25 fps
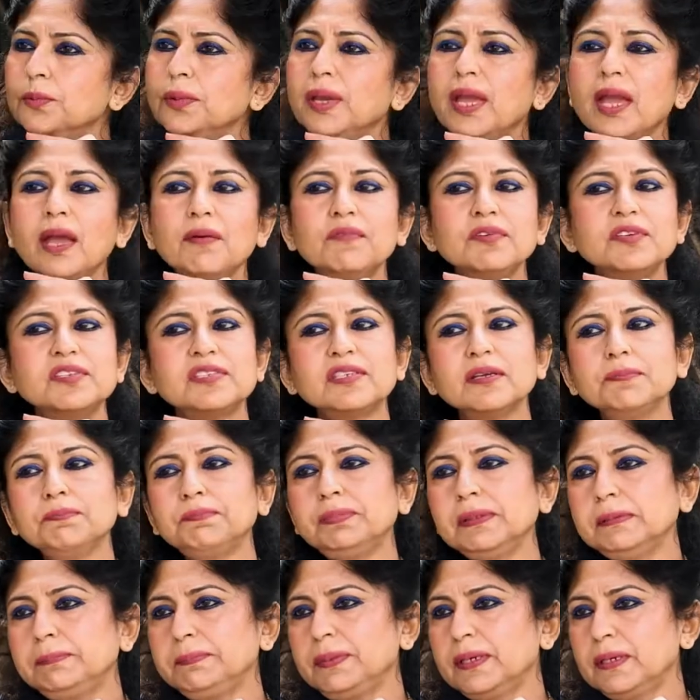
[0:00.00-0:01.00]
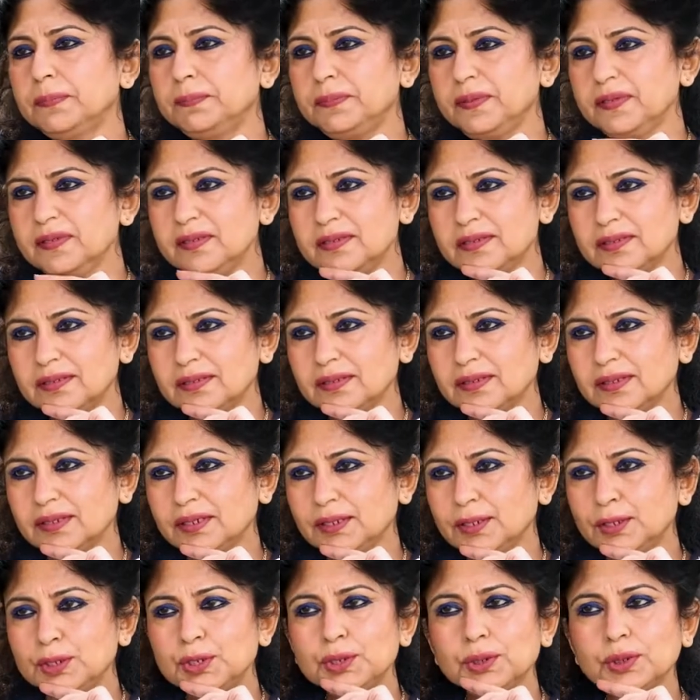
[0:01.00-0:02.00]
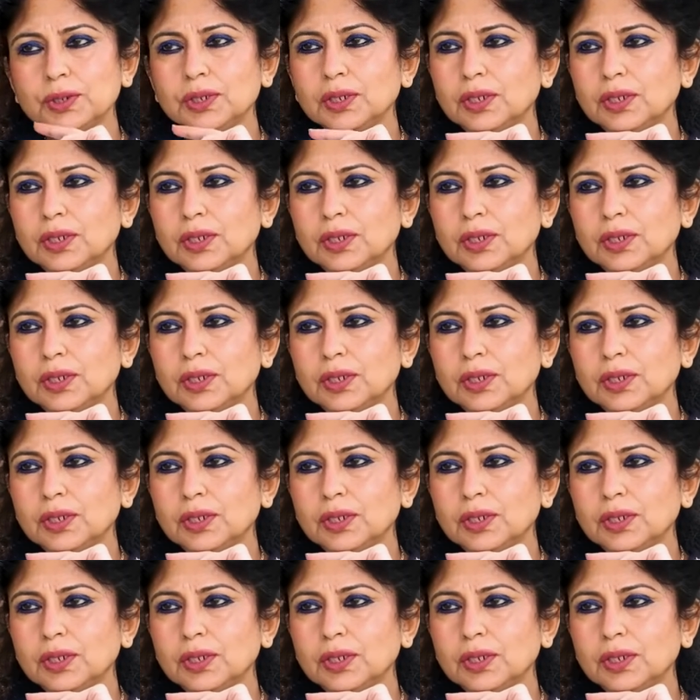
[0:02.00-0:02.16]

We have a simple purpose to